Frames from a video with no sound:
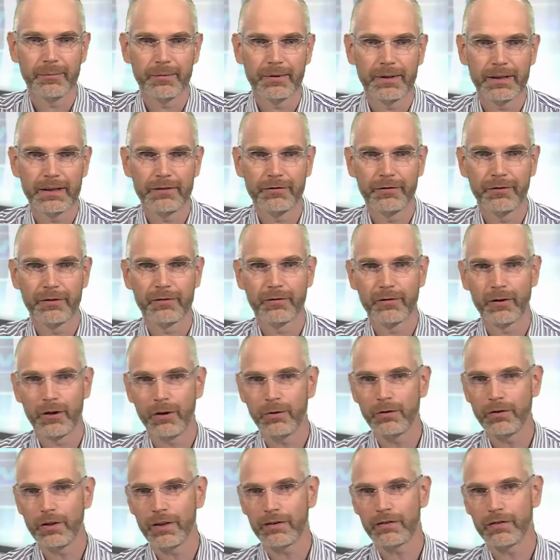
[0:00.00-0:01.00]
if you've
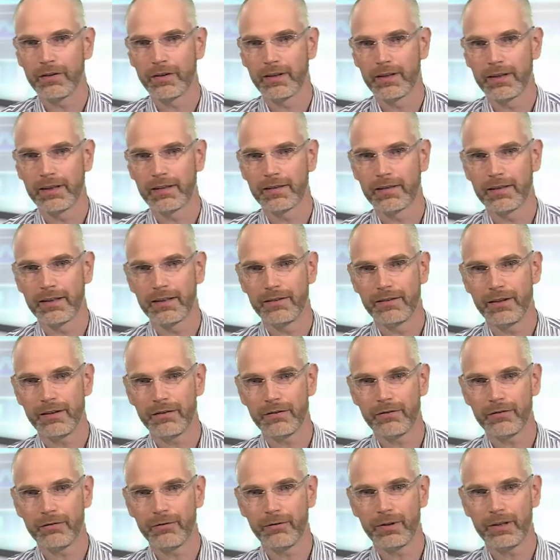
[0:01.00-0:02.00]
load tested it, it
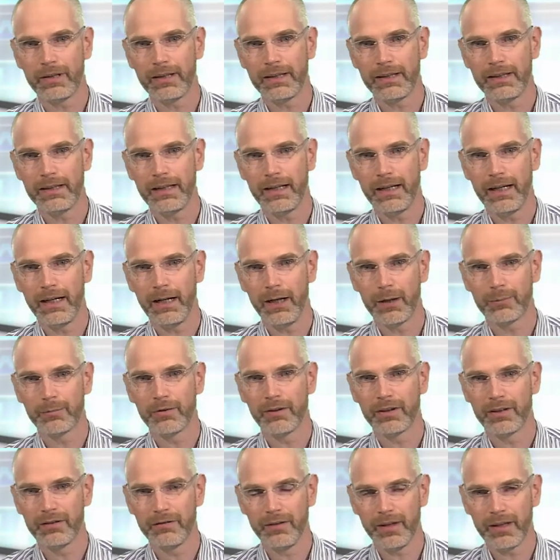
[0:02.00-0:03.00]
doesn't really help
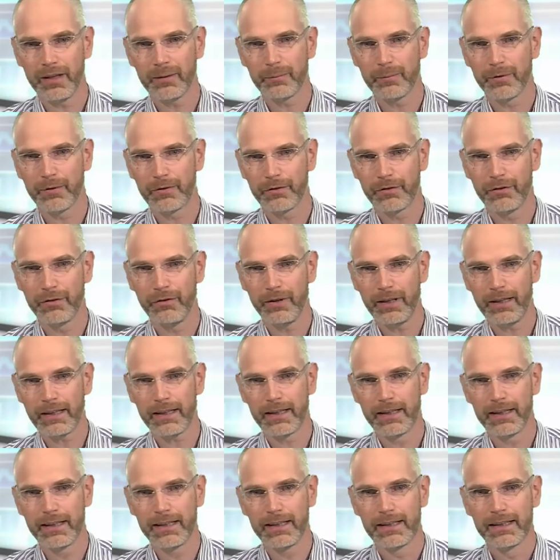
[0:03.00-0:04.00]
the developers
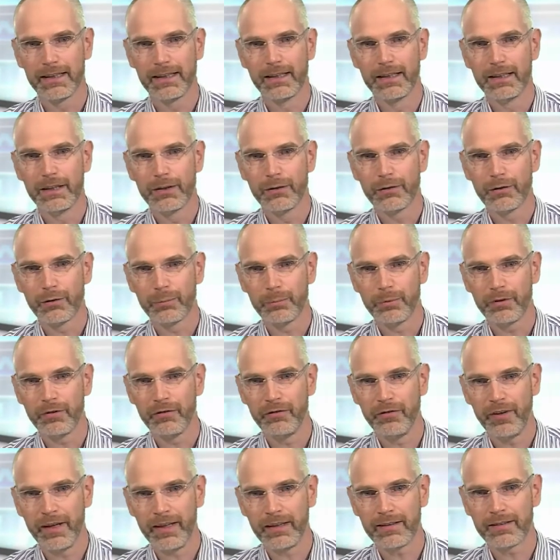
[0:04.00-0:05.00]
directly to
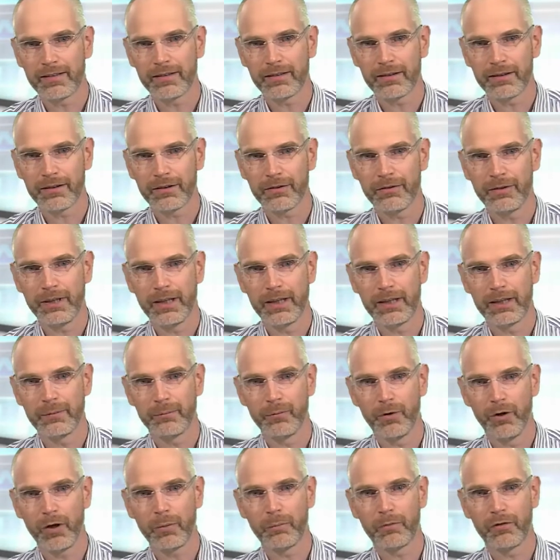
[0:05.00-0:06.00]
prevent creating
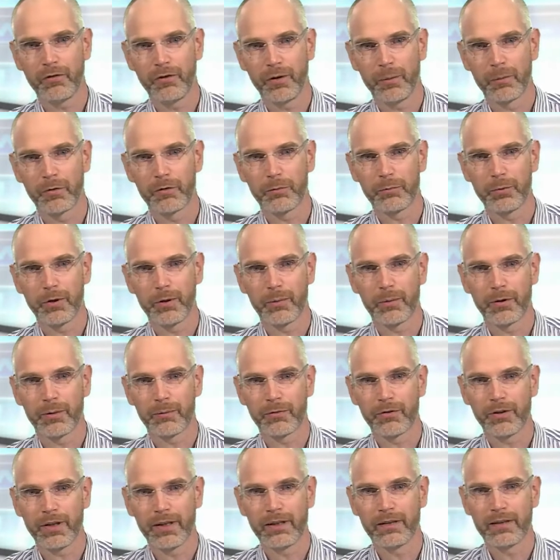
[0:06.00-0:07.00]
more performance
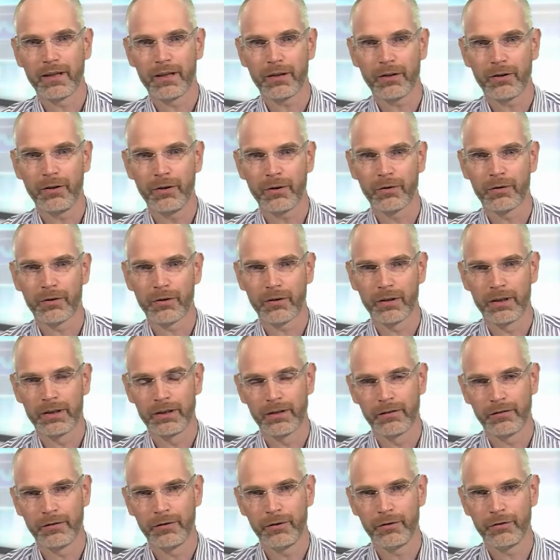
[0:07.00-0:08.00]
problems in their code or in
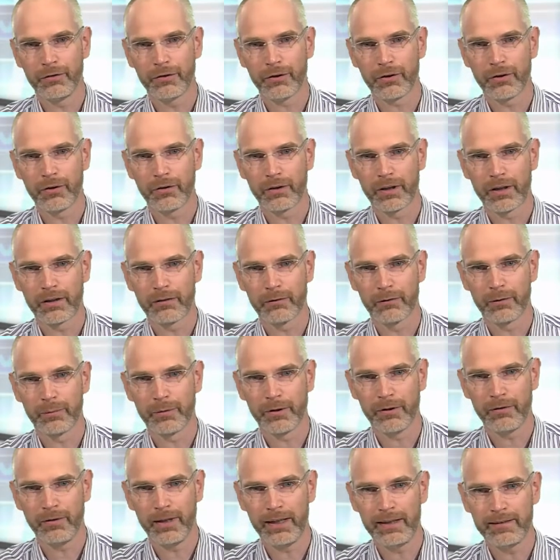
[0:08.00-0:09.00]
the future code that they will
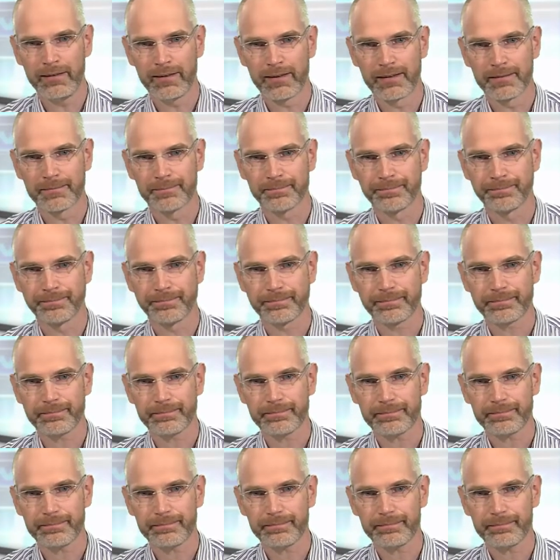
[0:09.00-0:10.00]
be writing.
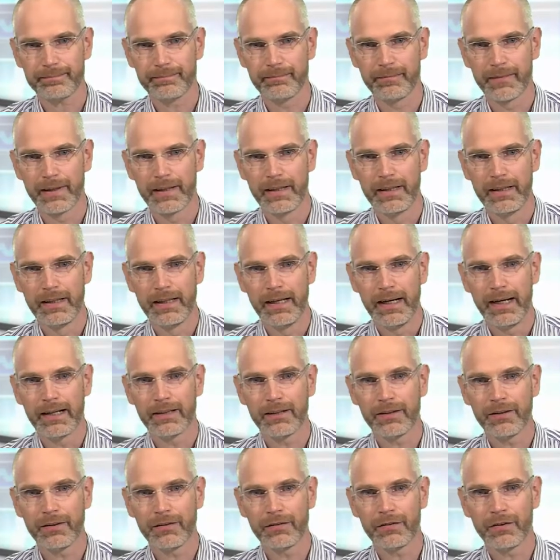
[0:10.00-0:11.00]
And
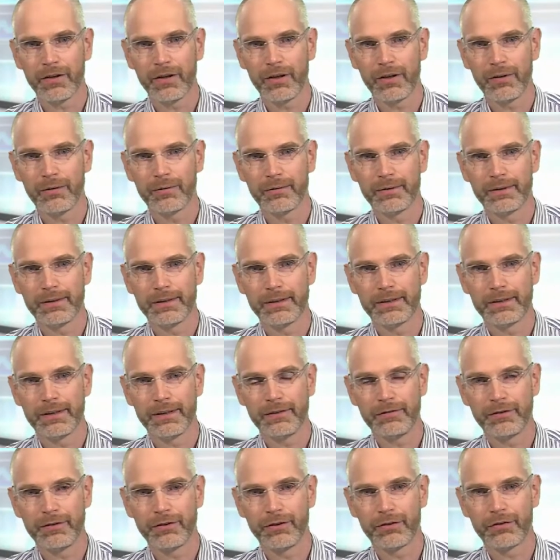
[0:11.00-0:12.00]
also,
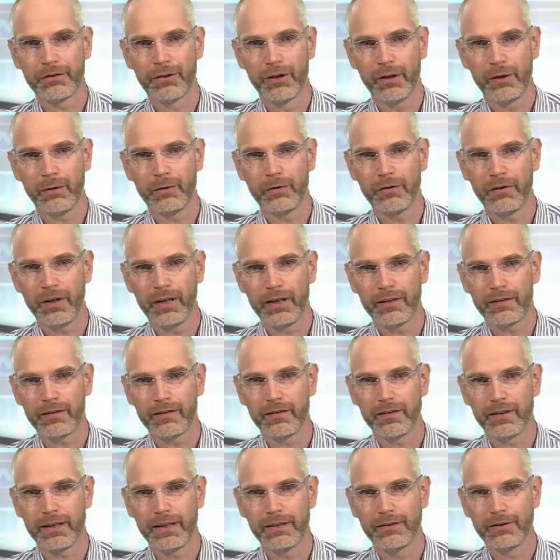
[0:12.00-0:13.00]
if you just load
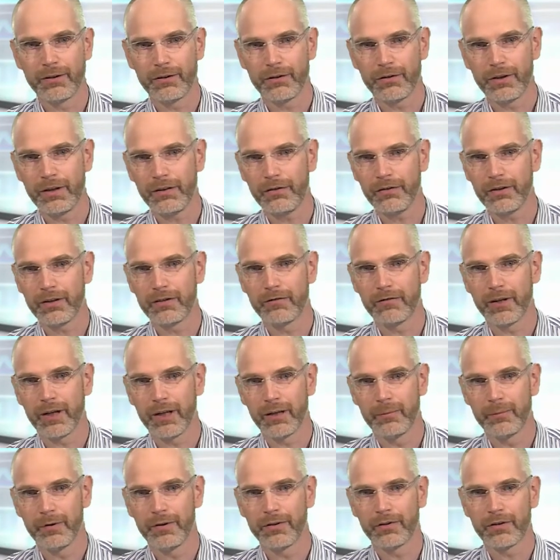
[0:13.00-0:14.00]
test in your test
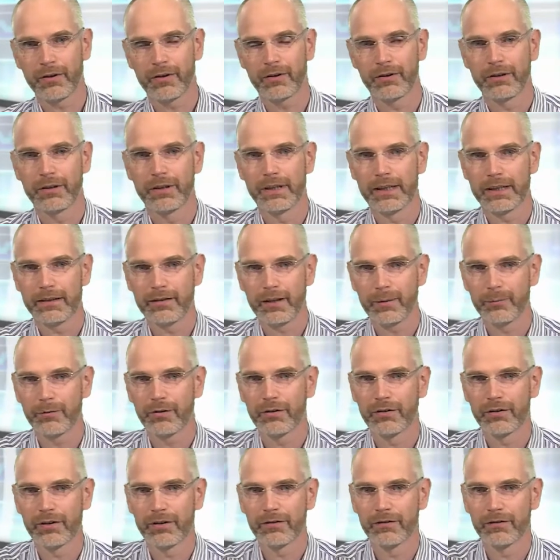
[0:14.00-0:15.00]
environment or in an acceptance